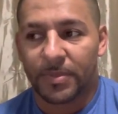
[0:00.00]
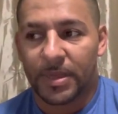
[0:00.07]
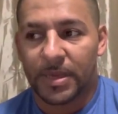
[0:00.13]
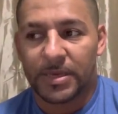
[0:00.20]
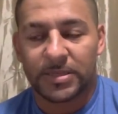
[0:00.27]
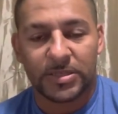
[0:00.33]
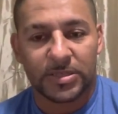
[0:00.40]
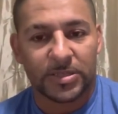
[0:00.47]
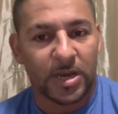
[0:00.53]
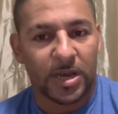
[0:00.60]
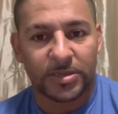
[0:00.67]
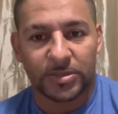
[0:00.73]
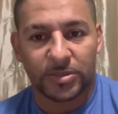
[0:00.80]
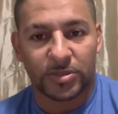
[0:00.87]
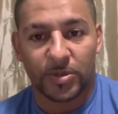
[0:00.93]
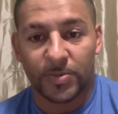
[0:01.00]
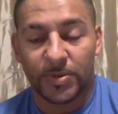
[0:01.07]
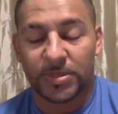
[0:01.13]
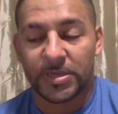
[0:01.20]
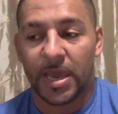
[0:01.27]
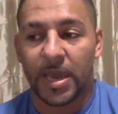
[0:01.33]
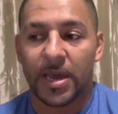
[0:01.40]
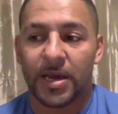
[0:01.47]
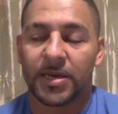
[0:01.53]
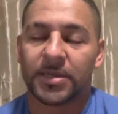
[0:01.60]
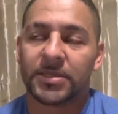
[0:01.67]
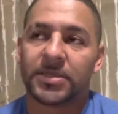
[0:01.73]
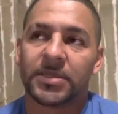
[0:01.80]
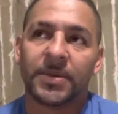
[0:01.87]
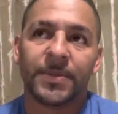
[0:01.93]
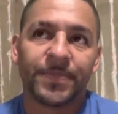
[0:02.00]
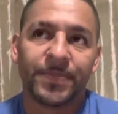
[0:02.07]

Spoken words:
it's just causing so much chaos.